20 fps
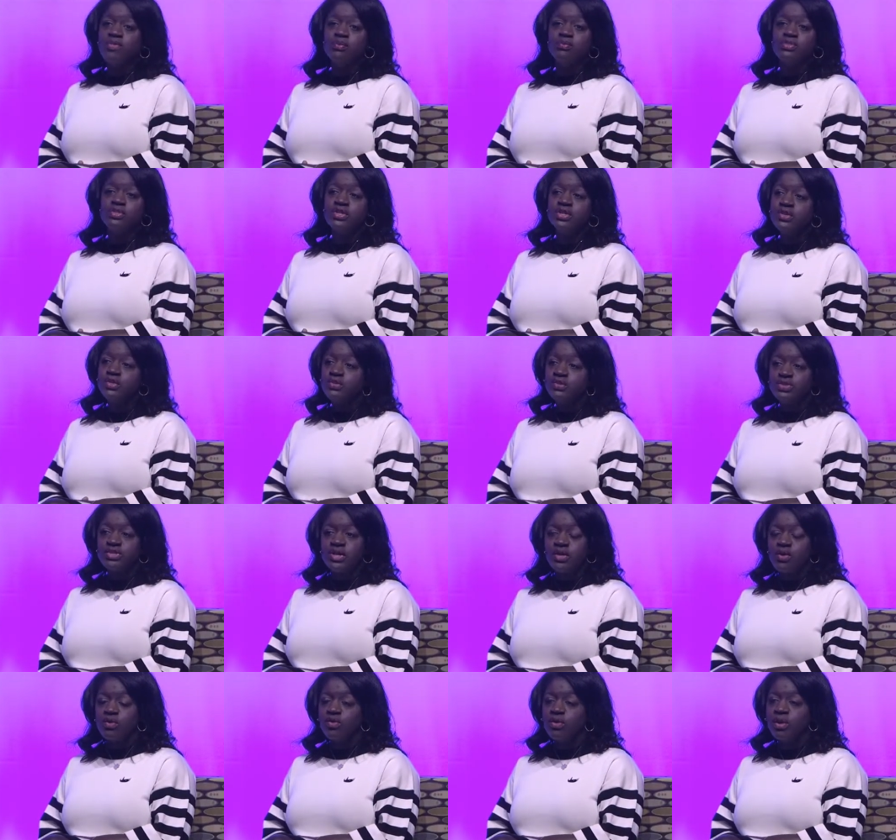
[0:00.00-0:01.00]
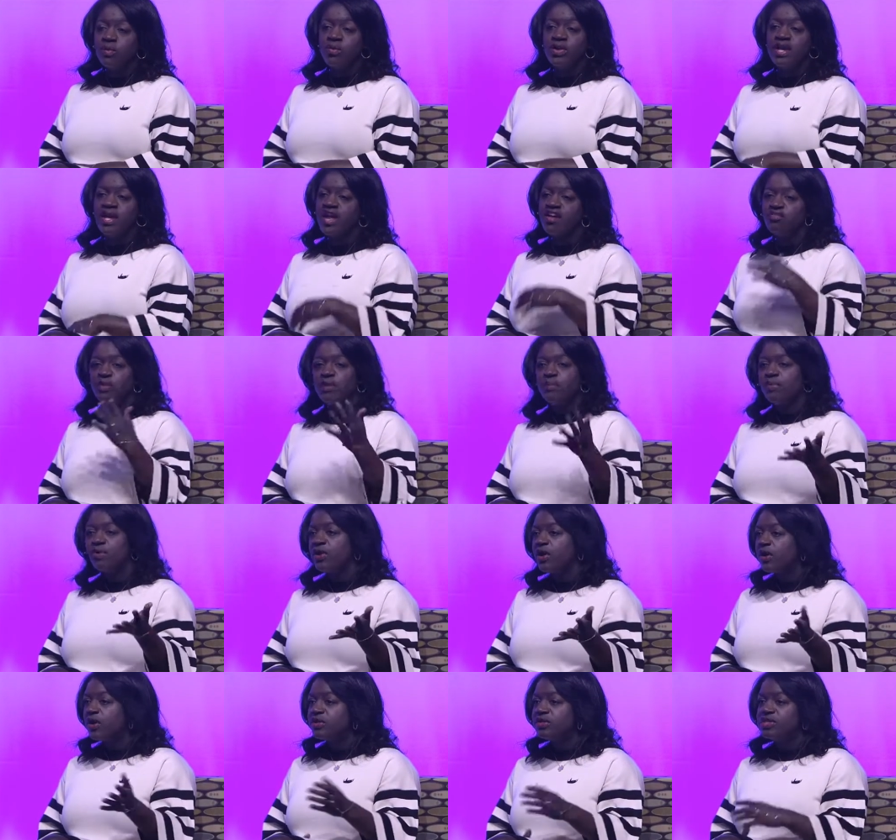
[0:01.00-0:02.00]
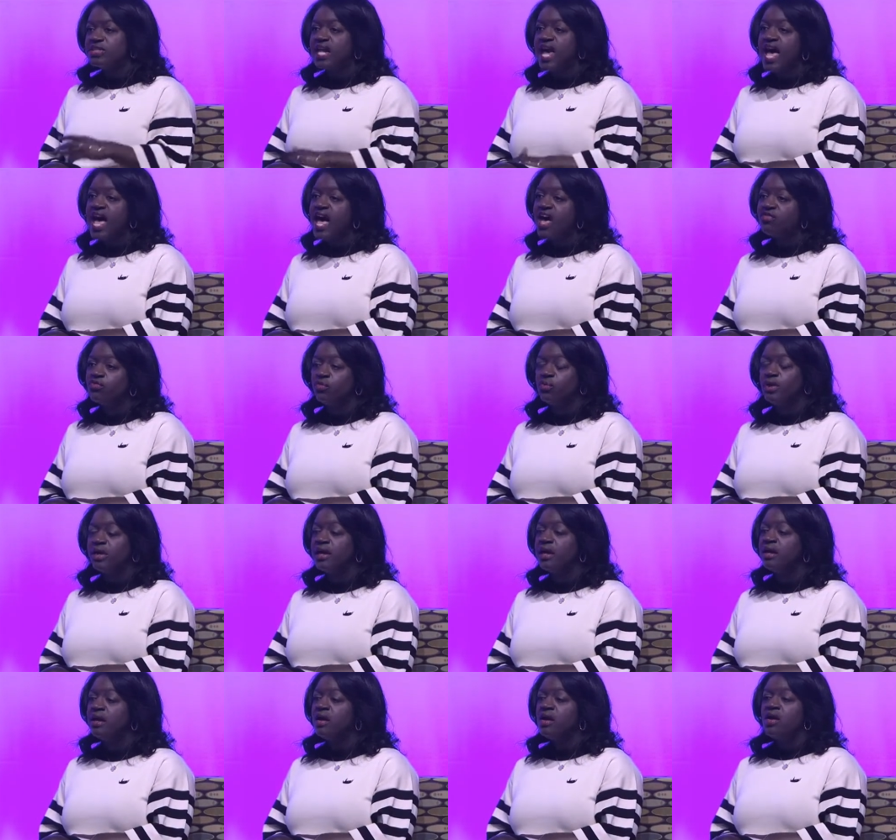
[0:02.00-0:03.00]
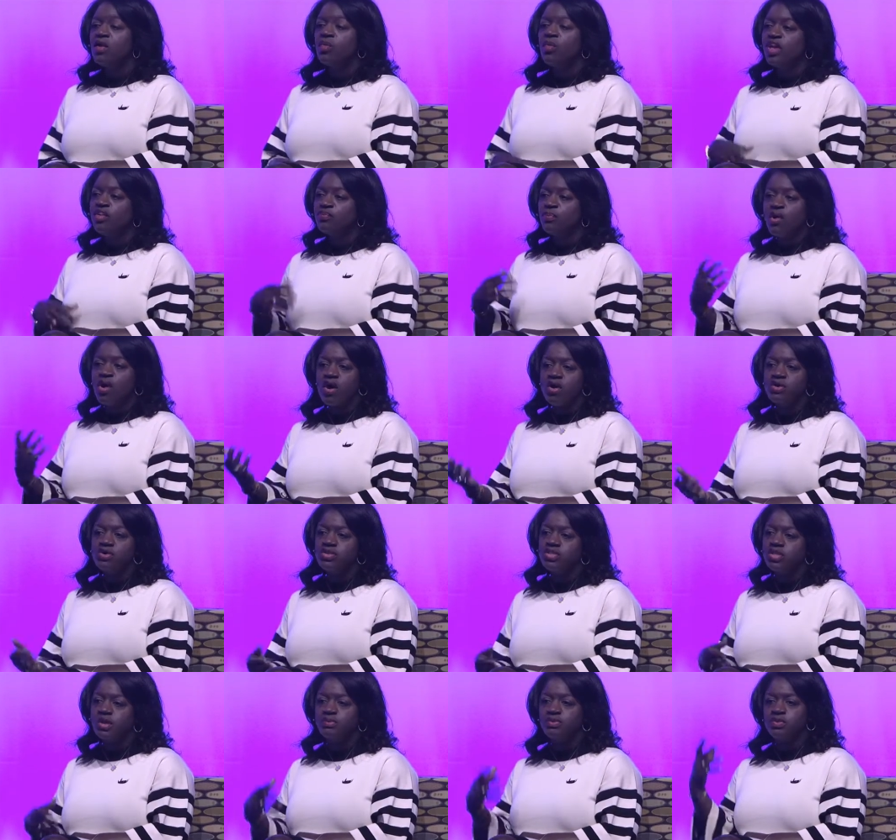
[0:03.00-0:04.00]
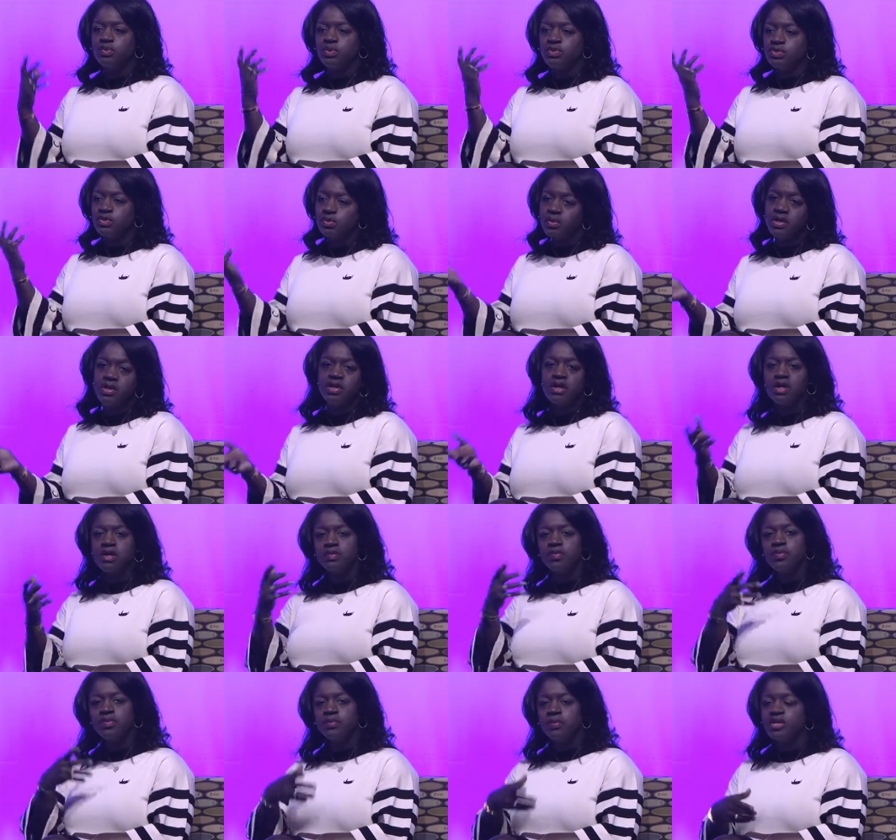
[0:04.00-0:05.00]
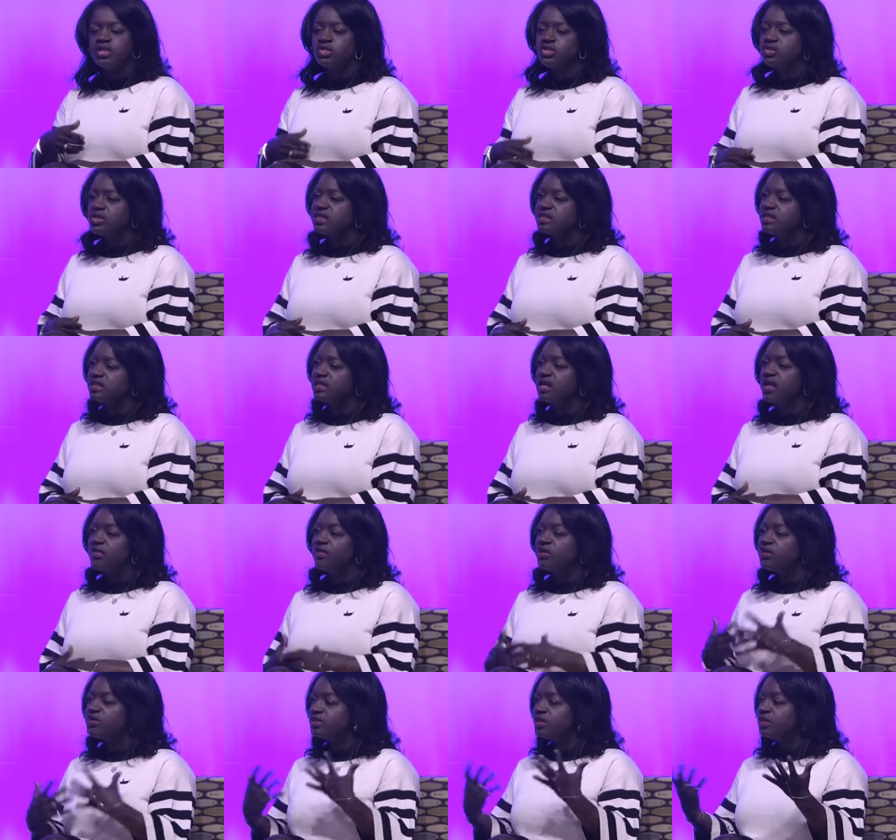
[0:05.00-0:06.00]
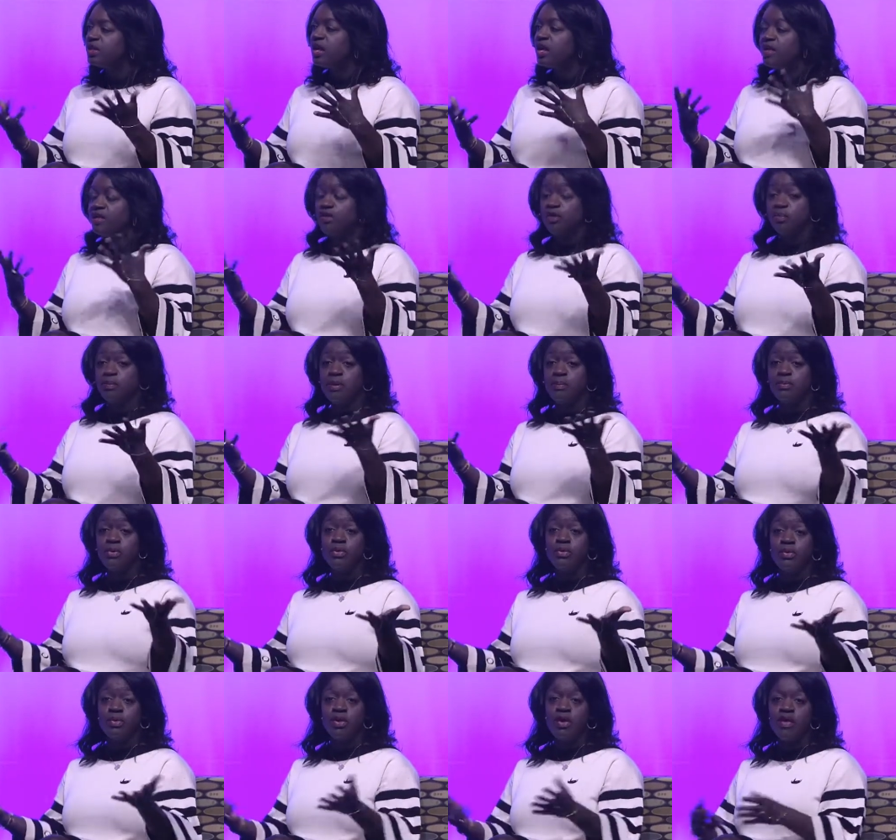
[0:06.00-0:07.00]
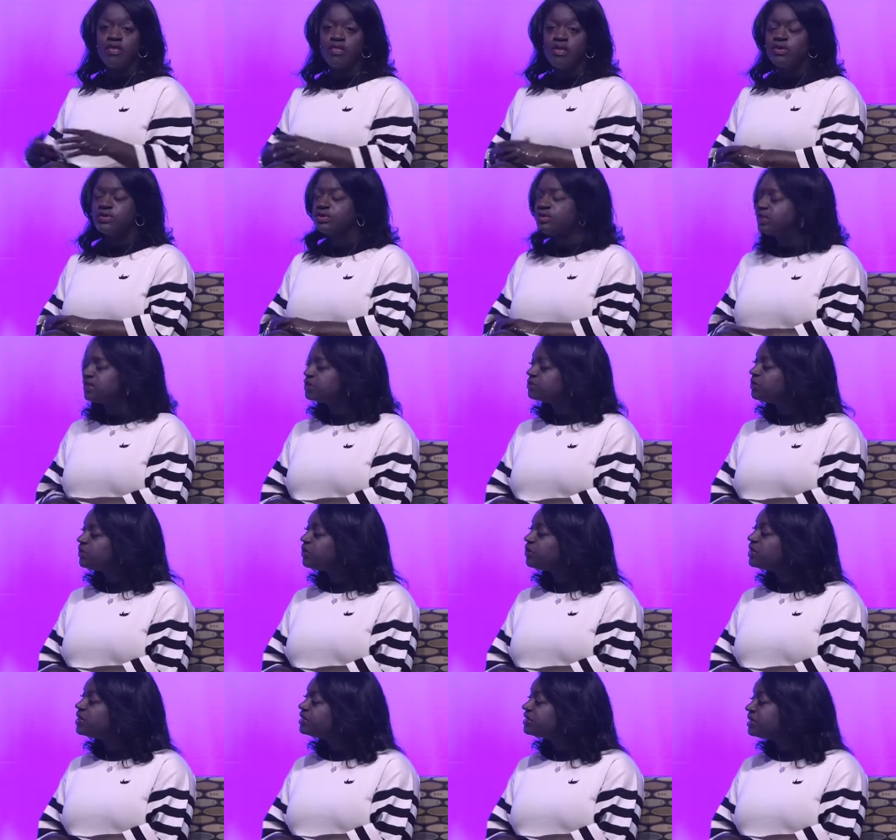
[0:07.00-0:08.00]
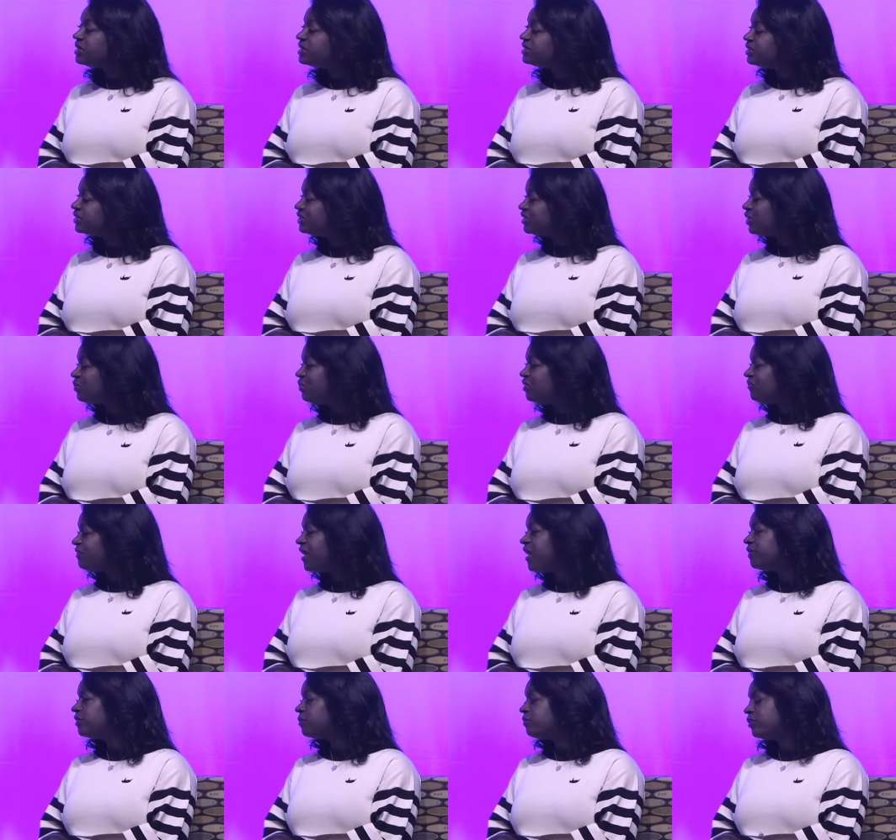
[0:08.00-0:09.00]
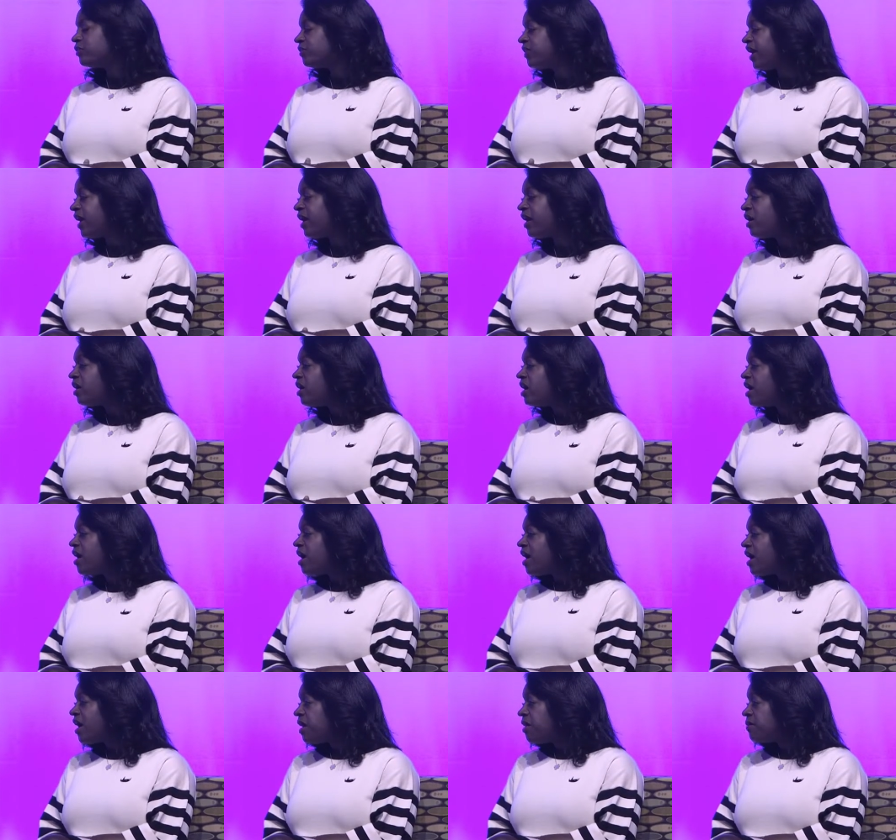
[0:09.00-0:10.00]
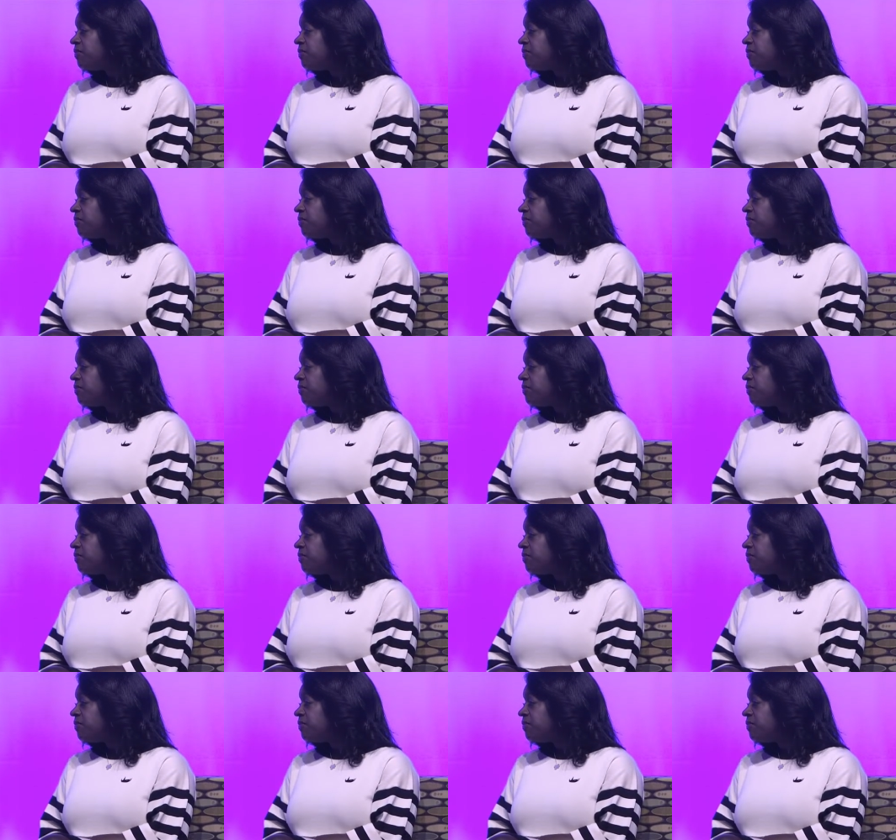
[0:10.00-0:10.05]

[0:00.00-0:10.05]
them too so that we have people on our staff we we have partnerships with twitter and with pinterest and others and there are people who are on those experiences and so we find them through there yeah.